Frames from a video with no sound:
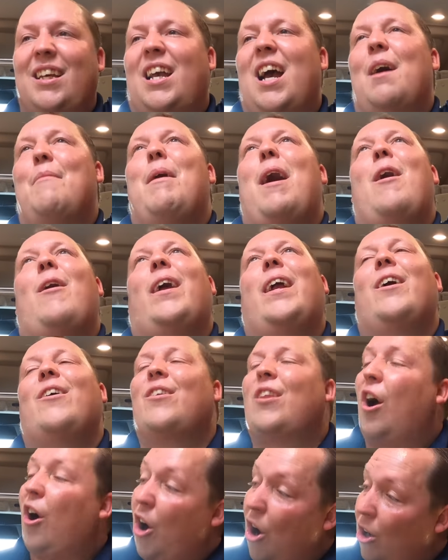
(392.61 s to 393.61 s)
to come out
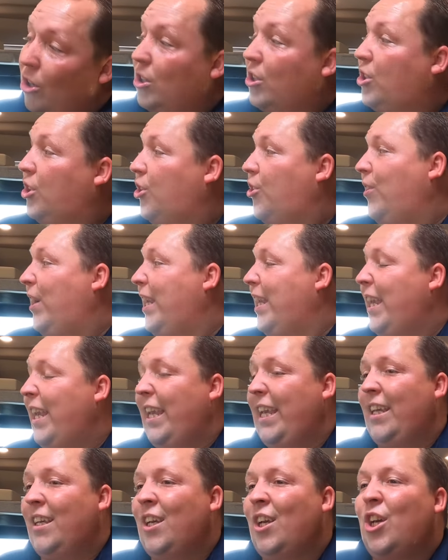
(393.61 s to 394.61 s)
here in the 100 degree
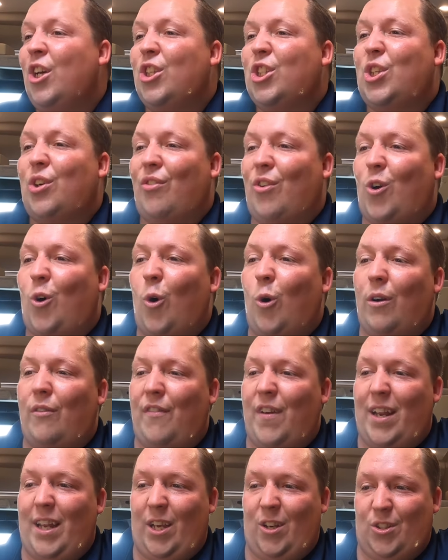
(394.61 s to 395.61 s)
heat to
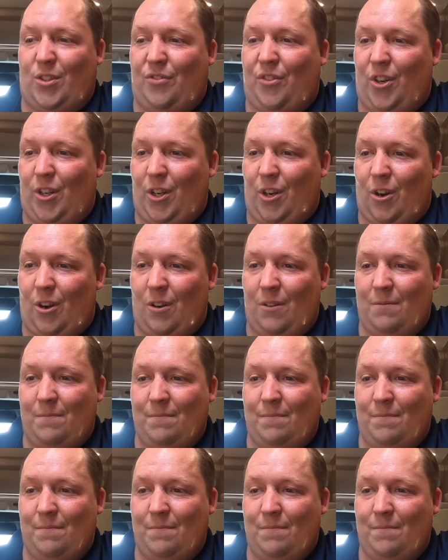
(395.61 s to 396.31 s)
record videos for y'all.